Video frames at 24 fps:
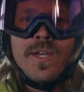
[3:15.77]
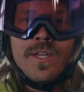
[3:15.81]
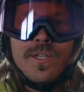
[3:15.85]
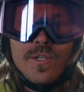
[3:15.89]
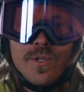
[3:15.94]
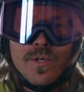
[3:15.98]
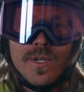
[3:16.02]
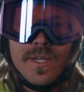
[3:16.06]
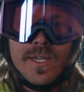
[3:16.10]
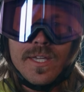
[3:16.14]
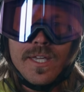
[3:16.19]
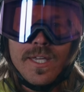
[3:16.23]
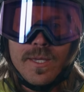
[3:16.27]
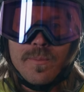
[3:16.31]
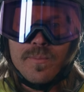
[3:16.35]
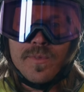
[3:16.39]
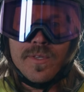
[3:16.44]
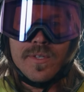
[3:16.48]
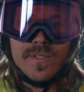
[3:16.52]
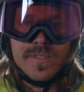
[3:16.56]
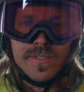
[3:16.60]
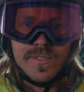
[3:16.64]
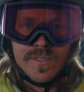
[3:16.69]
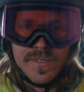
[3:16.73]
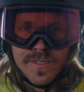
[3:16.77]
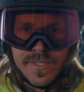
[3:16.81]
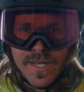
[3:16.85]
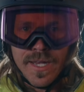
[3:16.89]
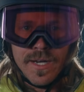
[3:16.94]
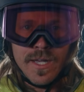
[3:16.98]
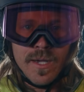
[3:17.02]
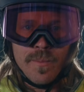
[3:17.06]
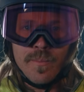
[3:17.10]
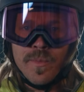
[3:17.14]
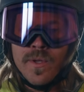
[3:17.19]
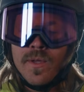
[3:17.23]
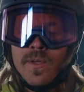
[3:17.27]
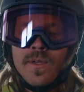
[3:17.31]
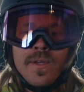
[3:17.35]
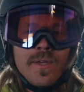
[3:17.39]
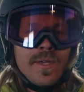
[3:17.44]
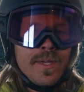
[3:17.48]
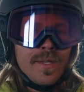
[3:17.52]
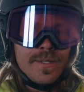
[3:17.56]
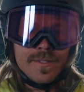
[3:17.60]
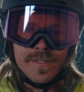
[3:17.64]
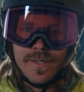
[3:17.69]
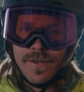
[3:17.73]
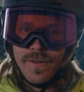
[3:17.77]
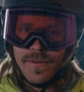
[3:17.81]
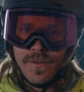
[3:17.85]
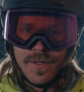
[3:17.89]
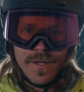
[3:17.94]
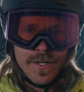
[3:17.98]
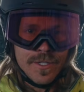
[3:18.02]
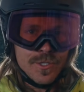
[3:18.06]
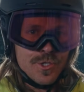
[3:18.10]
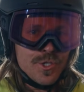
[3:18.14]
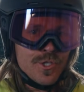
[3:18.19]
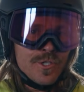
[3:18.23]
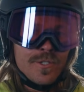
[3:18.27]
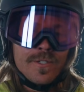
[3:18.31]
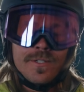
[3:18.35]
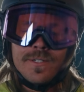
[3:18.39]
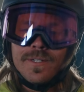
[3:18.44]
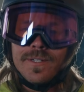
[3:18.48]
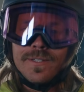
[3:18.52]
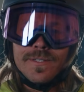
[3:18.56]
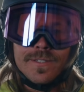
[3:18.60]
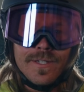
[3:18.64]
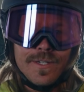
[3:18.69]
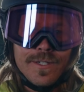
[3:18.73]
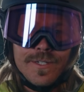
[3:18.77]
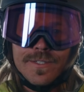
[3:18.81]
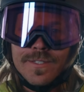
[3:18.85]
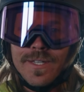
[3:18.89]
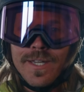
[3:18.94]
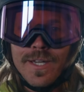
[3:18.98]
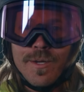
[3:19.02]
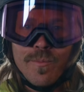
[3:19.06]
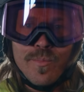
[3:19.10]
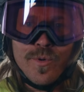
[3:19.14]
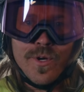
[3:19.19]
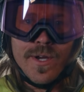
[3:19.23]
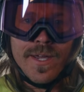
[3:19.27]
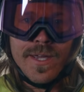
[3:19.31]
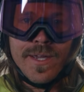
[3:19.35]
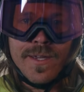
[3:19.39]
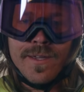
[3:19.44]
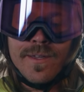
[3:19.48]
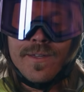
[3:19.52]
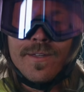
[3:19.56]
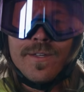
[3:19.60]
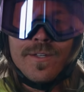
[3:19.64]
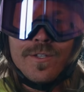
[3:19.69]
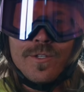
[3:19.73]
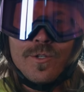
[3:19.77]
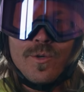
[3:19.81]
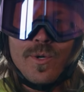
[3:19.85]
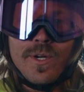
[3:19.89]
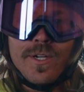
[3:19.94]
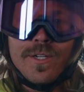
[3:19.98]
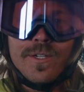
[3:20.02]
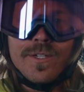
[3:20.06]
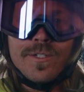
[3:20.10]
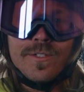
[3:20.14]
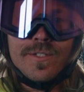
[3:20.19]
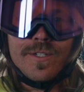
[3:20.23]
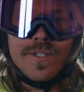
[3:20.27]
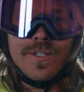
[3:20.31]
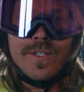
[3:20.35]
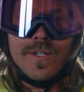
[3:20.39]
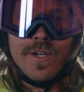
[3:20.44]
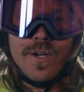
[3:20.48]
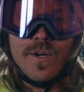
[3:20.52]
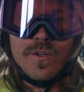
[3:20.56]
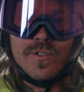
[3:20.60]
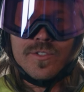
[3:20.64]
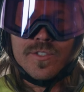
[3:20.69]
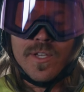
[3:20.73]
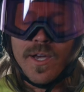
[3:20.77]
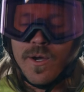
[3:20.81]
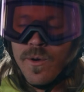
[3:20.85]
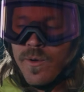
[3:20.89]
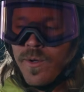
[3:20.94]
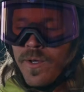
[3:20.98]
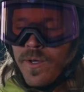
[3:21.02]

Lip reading: You can keep this set up until lunch, until you take a break, you are good to go. So